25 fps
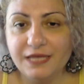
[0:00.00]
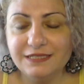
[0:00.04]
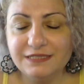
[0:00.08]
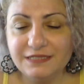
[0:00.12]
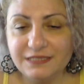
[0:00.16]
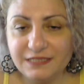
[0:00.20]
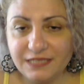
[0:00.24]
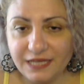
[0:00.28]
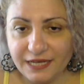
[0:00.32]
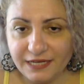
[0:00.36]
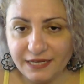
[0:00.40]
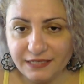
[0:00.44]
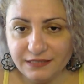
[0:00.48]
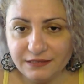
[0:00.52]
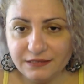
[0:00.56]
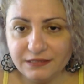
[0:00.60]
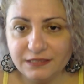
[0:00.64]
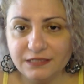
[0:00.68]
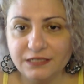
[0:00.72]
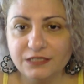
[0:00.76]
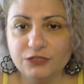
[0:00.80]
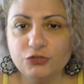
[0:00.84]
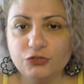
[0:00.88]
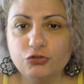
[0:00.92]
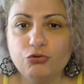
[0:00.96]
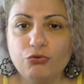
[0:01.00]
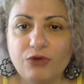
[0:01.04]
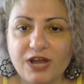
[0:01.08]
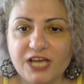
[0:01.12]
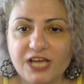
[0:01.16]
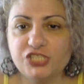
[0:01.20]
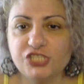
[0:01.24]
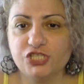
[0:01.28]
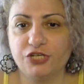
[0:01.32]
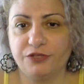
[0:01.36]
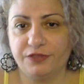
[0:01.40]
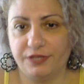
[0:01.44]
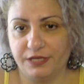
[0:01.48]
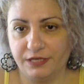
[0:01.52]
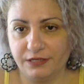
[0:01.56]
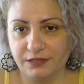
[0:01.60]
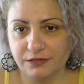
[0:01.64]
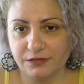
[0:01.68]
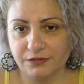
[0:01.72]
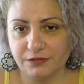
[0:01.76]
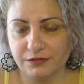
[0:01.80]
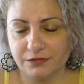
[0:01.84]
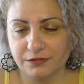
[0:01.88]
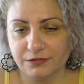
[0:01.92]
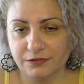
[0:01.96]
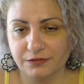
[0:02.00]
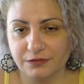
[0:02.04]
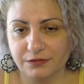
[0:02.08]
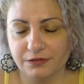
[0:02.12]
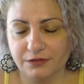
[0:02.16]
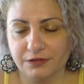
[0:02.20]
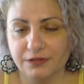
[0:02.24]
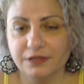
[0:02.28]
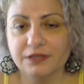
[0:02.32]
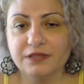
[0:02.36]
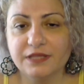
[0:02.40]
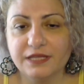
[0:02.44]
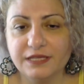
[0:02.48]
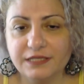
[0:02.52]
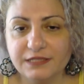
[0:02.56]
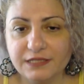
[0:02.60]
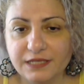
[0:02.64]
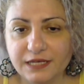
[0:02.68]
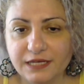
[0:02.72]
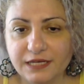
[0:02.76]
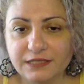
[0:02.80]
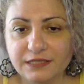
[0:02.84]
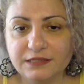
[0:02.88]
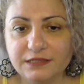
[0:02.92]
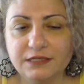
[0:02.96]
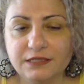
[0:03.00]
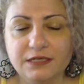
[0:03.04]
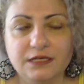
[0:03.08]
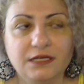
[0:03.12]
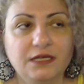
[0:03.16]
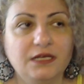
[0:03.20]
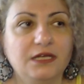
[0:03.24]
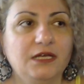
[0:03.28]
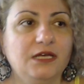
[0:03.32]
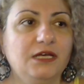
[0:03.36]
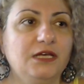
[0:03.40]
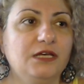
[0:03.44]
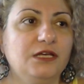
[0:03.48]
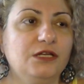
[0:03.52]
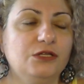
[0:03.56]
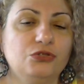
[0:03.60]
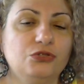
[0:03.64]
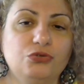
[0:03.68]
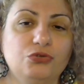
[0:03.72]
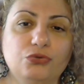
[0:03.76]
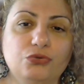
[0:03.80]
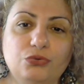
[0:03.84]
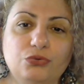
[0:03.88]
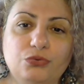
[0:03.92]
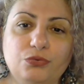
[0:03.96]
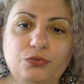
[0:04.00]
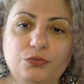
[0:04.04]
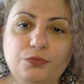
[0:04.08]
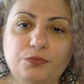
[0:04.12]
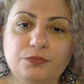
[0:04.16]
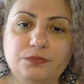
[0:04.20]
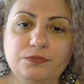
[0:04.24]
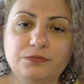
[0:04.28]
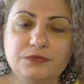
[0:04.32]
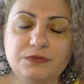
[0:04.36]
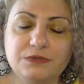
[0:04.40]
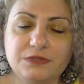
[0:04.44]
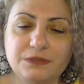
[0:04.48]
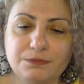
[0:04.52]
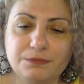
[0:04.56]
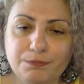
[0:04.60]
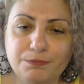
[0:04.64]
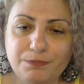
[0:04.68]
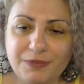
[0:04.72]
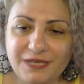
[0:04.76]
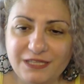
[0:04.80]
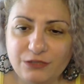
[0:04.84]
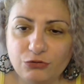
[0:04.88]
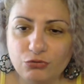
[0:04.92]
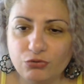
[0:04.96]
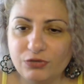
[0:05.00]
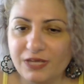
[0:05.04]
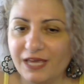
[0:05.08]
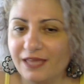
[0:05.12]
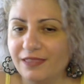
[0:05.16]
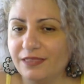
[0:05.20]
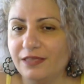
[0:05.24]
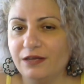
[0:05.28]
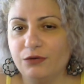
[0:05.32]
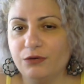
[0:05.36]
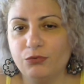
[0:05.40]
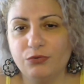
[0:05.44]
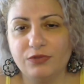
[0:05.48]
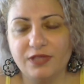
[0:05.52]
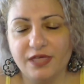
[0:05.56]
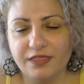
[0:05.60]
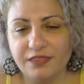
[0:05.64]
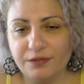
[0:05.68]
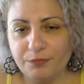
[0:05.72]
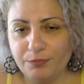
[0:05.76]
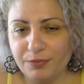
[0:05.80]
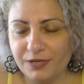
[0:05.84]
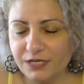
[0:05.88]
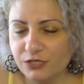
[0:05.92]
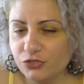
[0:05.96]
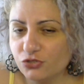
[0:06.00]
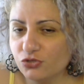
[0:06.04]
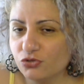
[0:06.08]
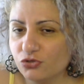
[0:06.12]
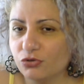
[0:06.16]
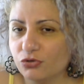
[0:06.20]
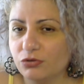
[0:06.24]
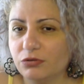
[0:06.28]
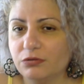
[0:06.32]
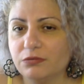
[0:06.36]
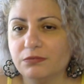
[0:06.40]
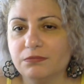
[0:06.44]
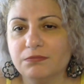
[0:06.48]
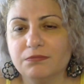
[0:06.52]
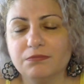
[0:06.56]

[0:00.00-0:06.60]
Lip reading: tend to rush things. They tend to be together with the other person